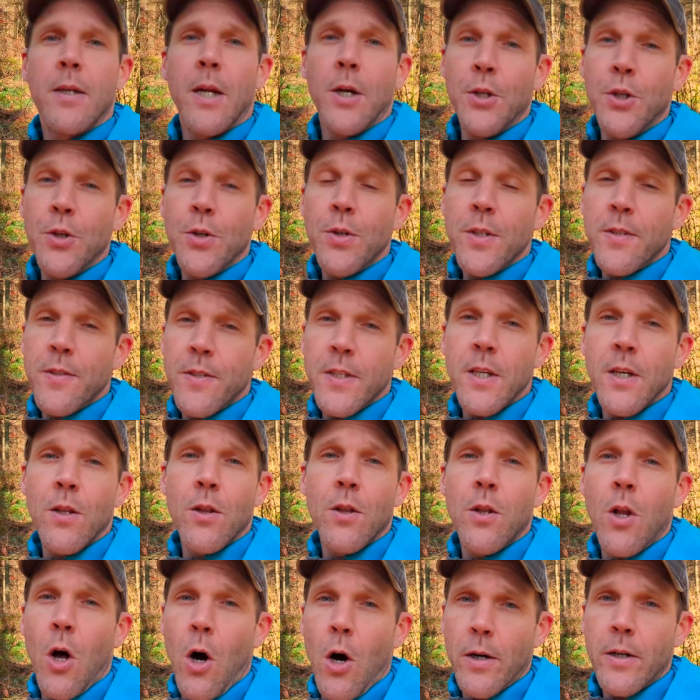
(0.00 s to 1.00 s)
Now, you can see a
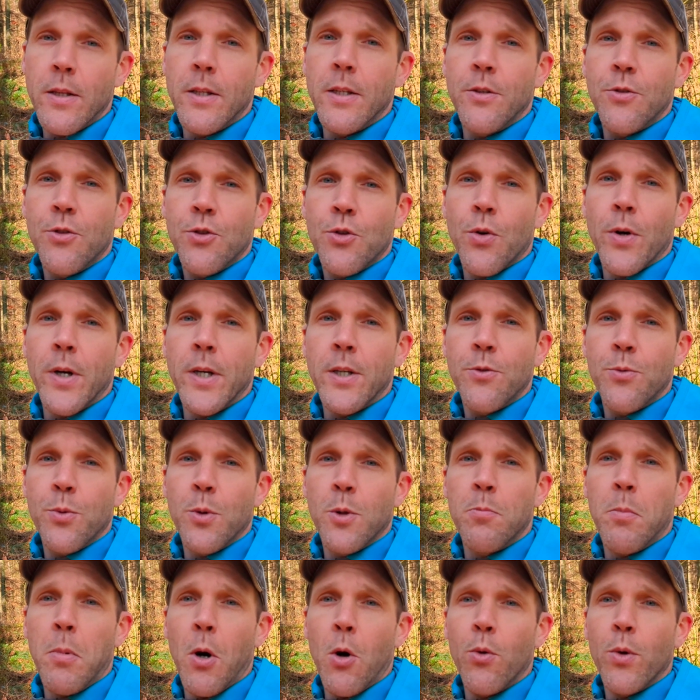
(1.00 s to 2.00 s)
lot of these traits
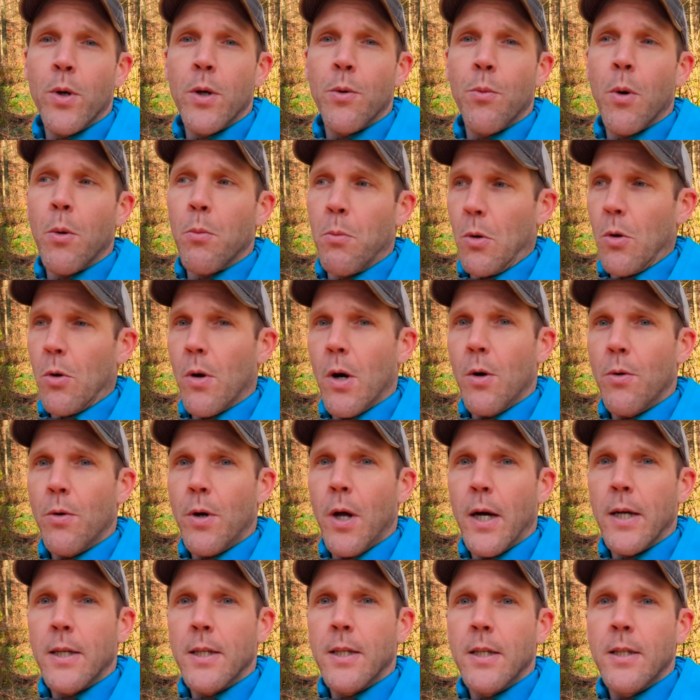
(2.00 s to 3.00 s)
with Bowie when we're out
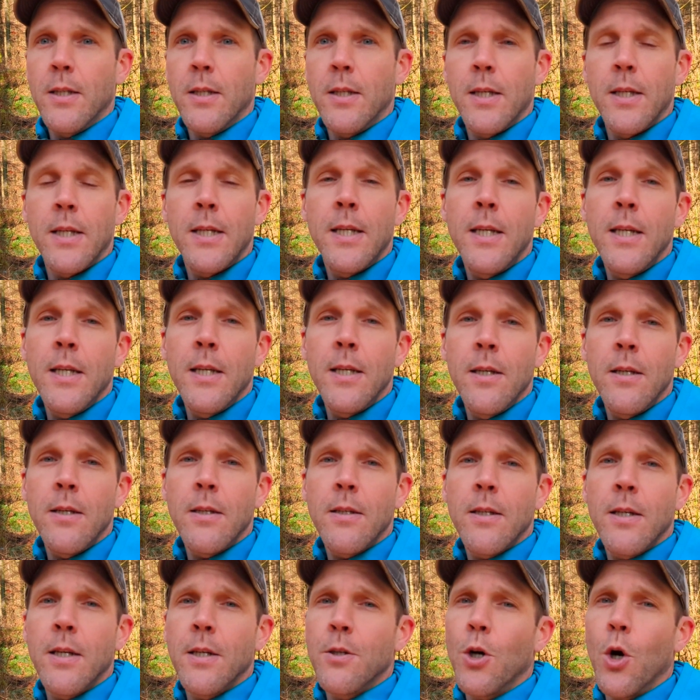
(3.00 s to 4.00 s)
hiking. He
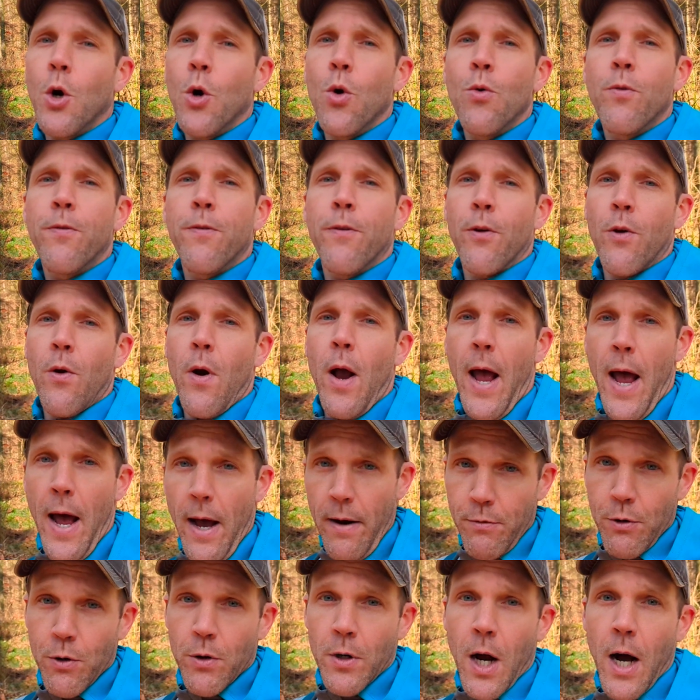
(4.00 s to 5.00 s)
can go
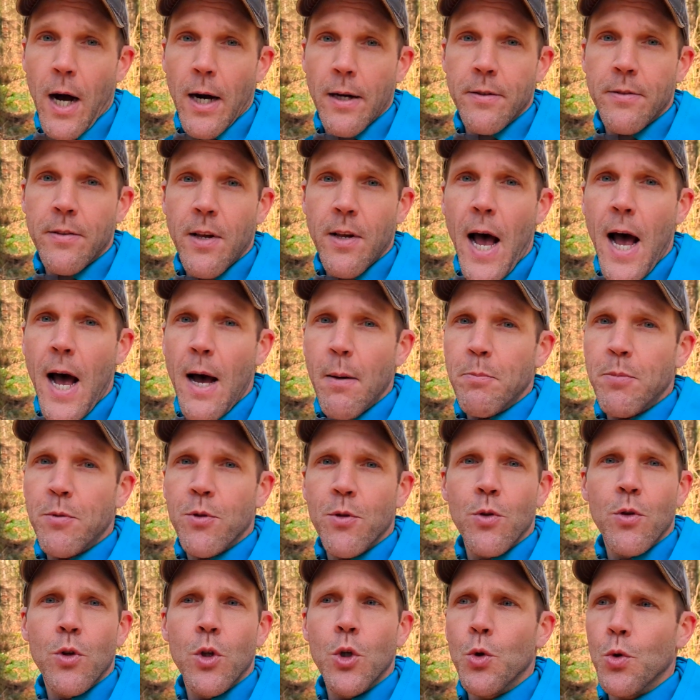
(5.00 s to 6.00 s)
forever, guys,
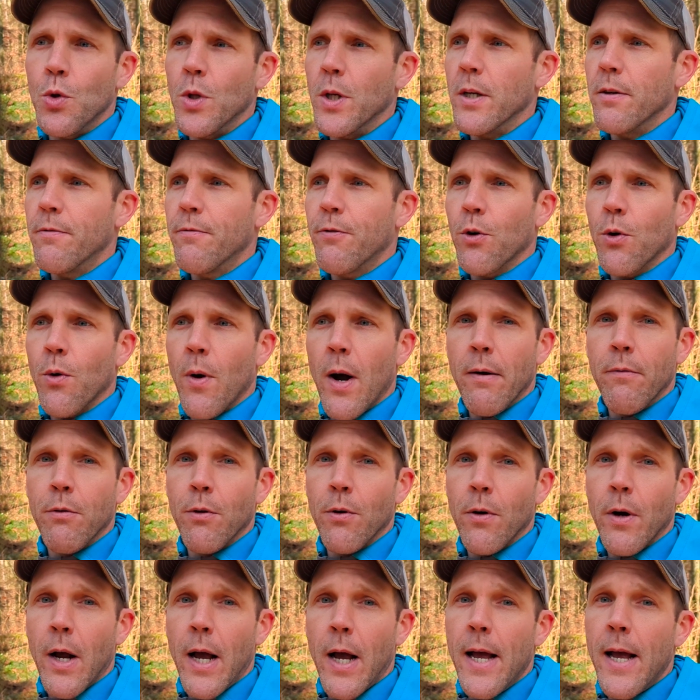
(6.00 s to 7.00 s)
absolutely
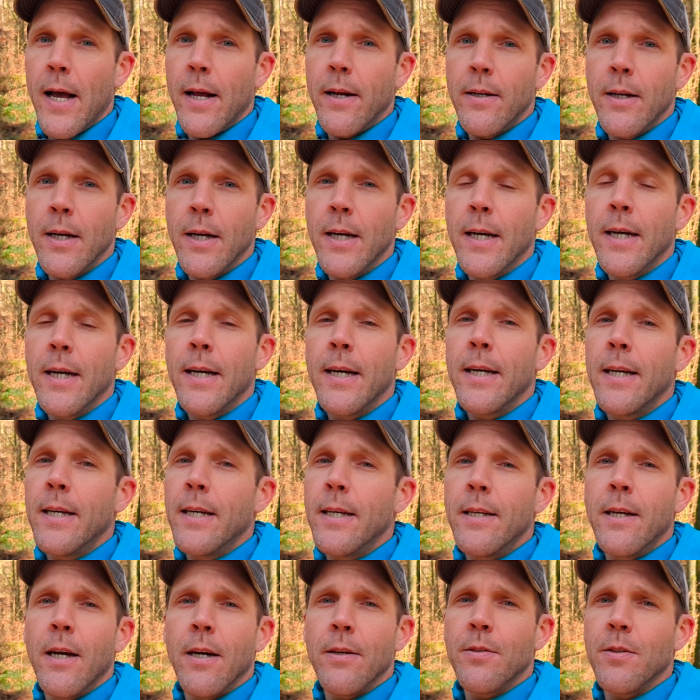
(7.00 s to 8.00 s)
forever. And
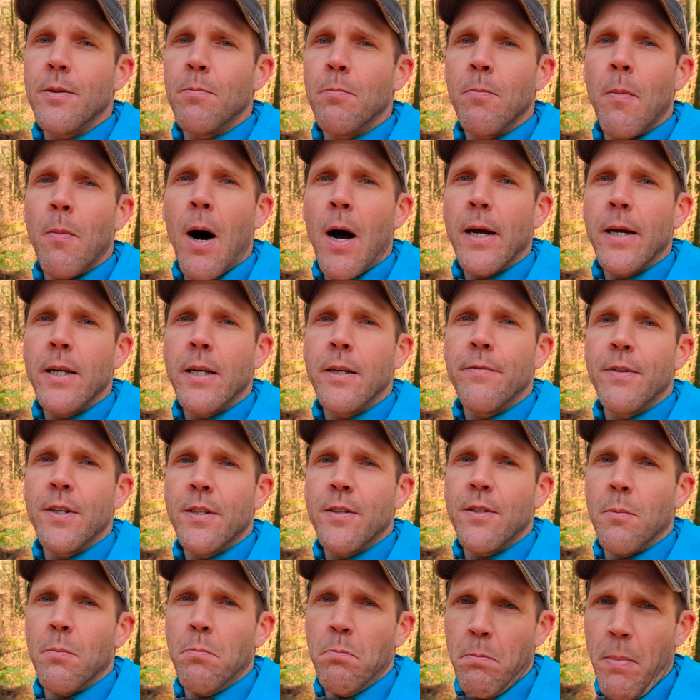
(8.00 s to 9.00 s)
he doesn't mind if
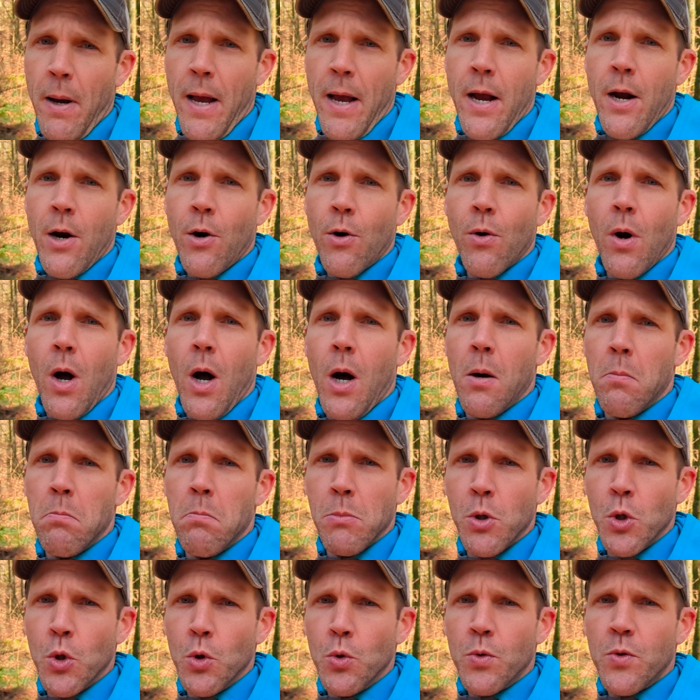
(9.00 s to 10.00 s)
it's a bear, a
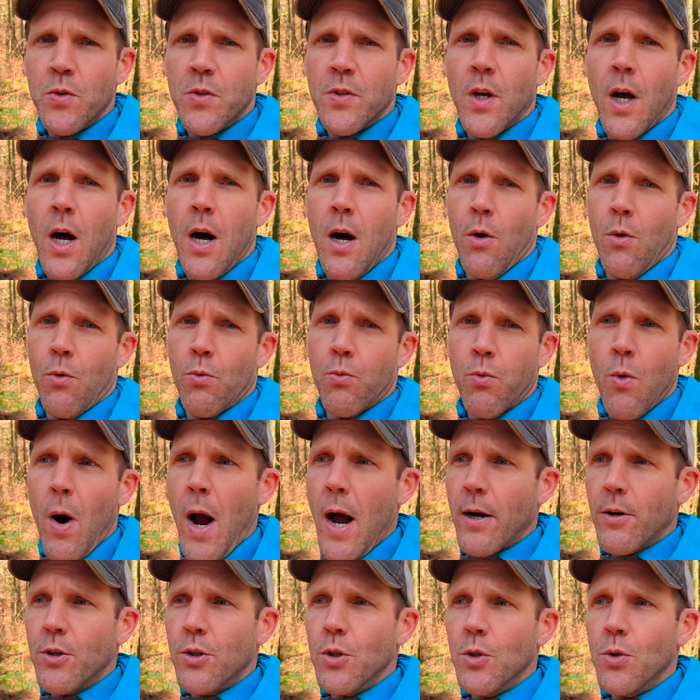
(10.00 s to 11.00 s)
moose, a
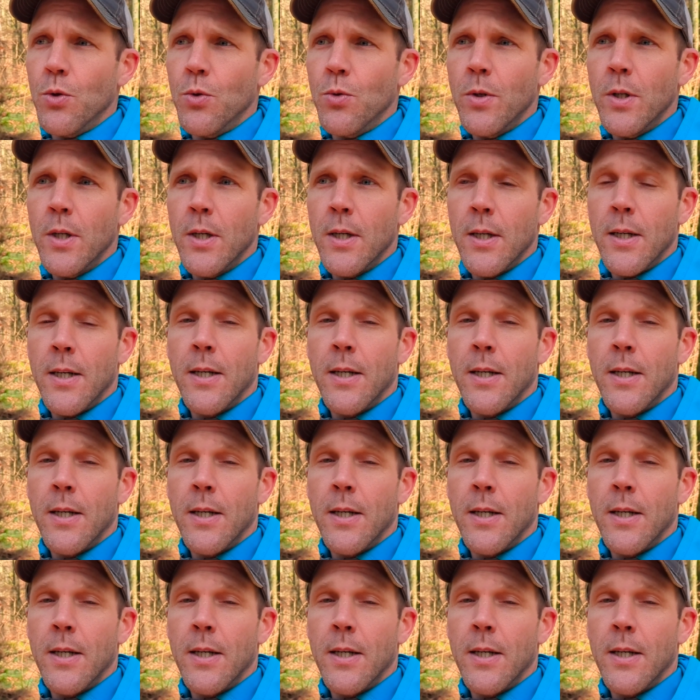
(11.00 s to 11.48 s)
raccoon.